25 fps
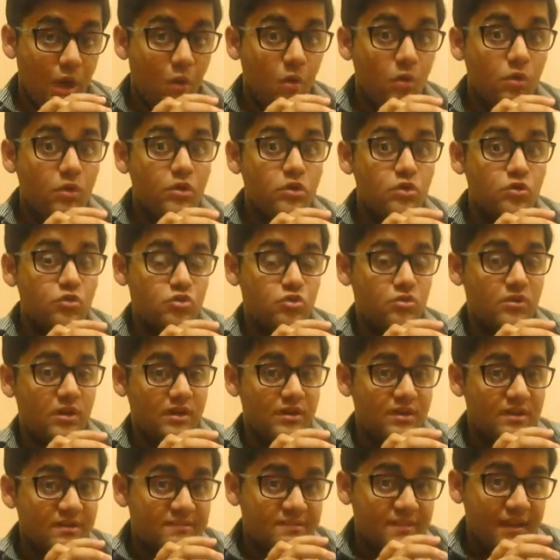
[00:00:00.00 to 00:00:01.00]
Now you
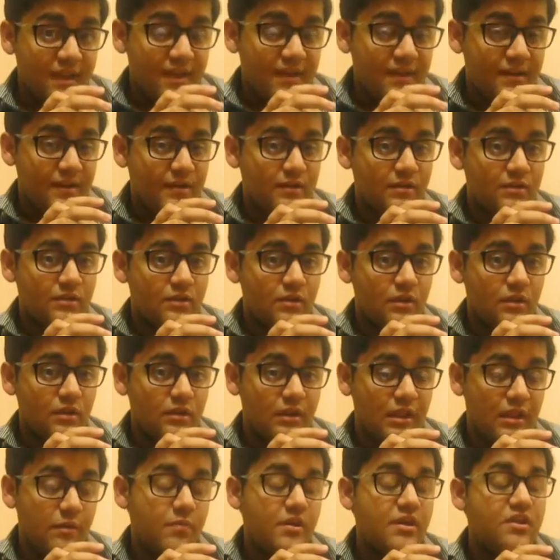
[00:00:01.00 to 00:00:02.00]
should understand that
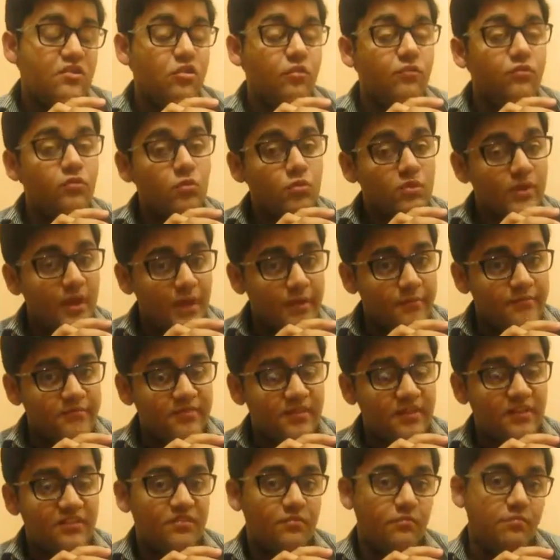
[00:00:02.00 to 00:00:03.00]
labor is of two
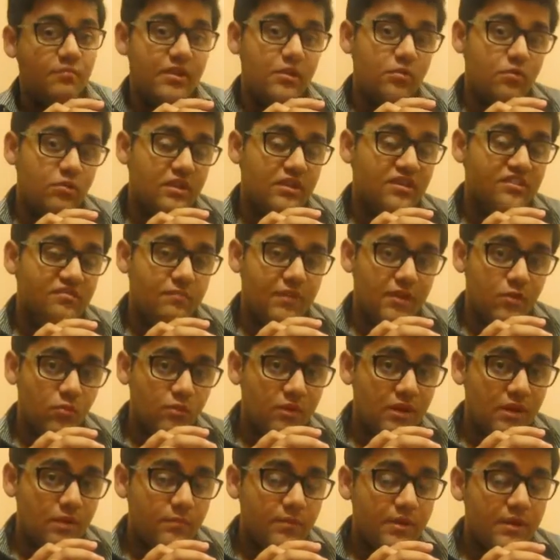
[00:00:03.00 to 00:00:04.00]
types. There is
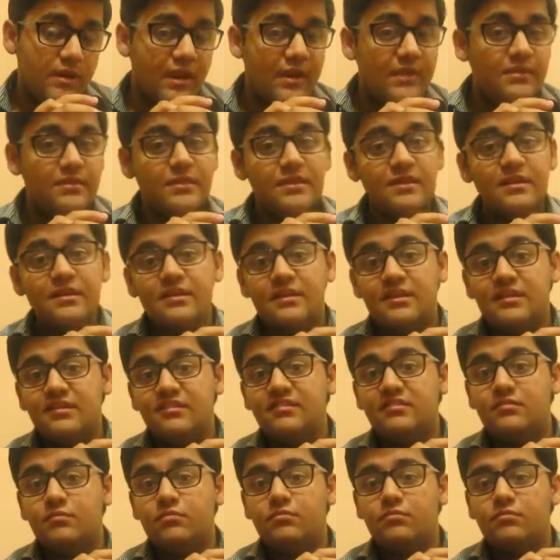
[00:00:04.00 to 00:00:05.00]
manual labor and there
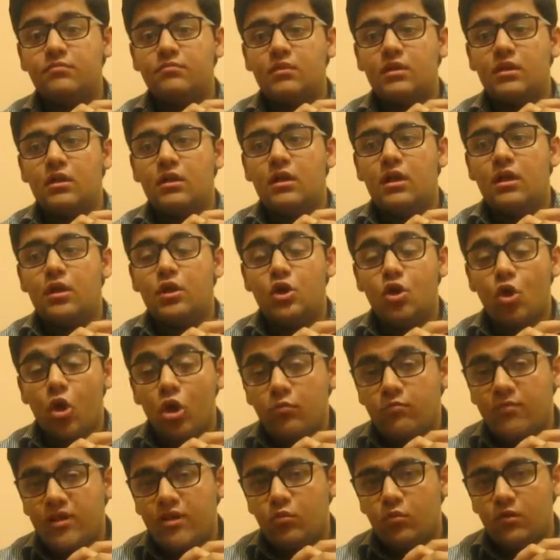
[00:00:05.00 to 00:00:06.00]
is
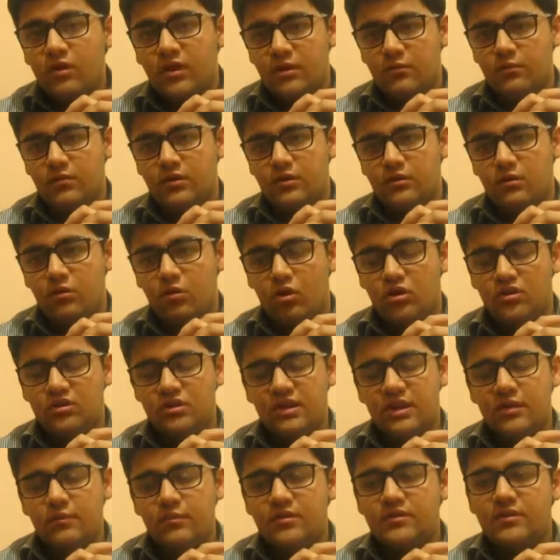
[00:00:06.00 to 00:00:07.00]
non-manual labor,
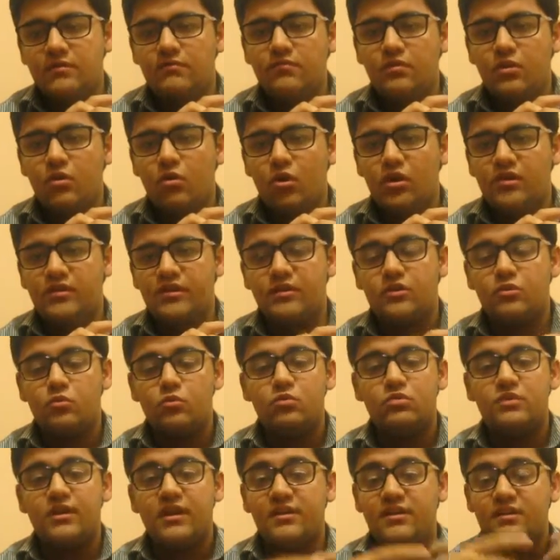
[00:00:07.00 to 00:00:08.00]
or the labor that we call
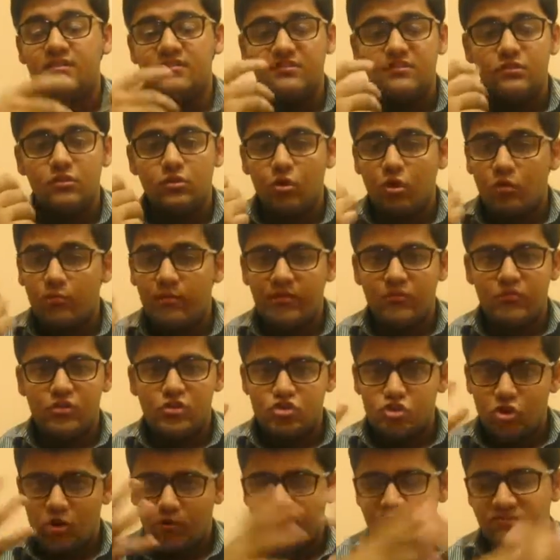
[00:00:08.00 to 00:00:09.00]
that is
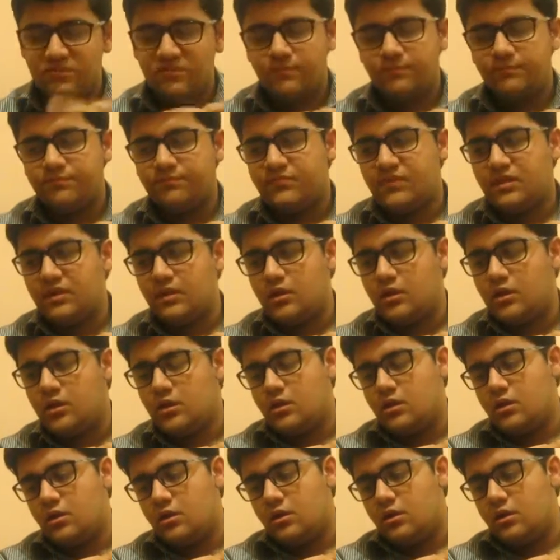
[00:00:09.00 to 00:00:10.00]
non-manual jobs.
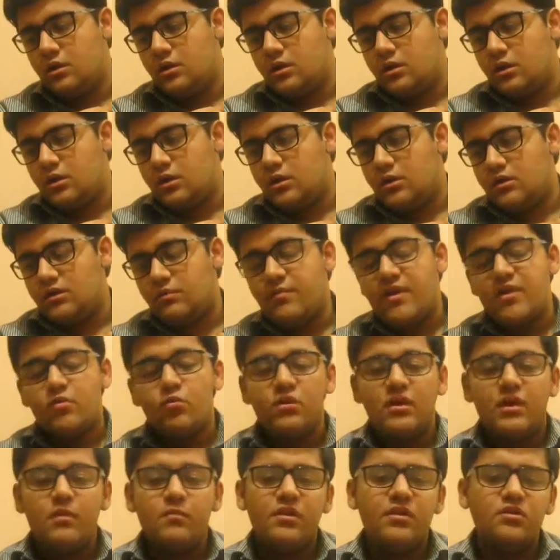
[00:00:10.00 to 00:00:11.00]
The
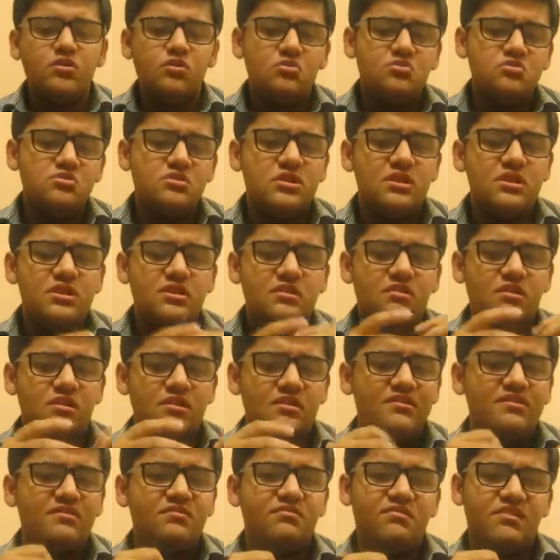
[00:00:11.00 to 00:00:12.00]
manual labor
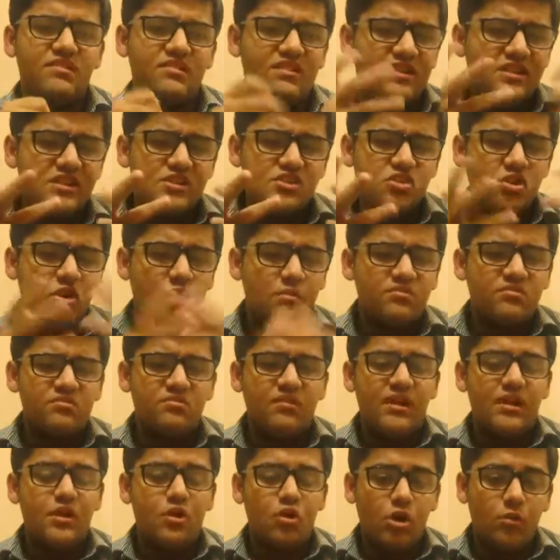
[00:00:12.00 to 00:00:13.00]
usually does physical
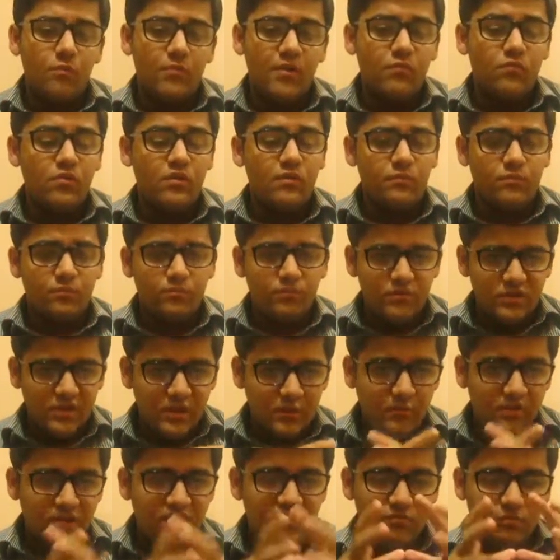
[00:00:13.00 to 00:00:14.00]
jobs, while non-manual
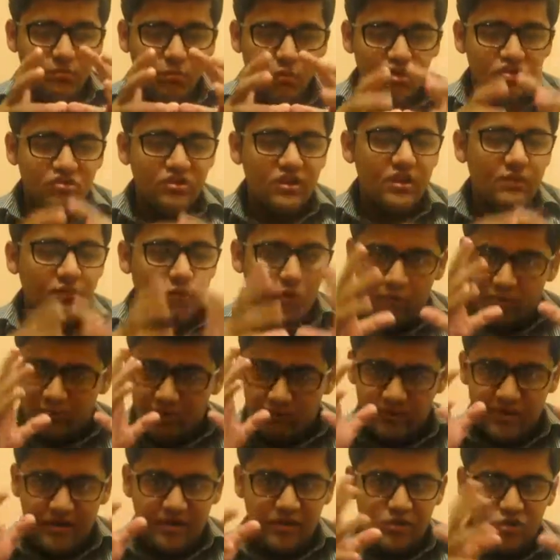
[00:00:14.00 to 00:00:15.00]
labor is mostly
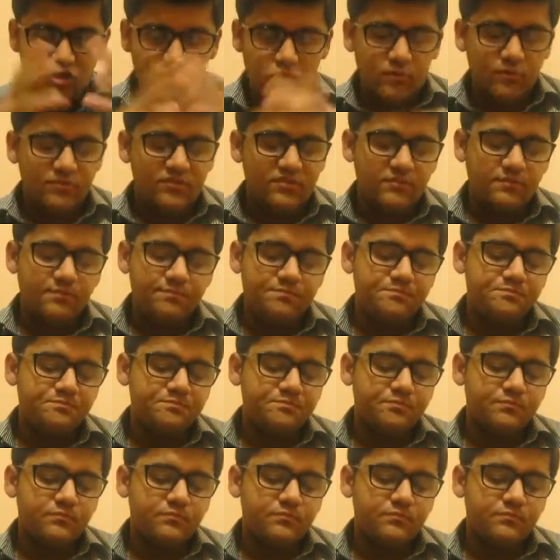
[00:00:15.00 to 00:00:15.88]
involved in mental jobs.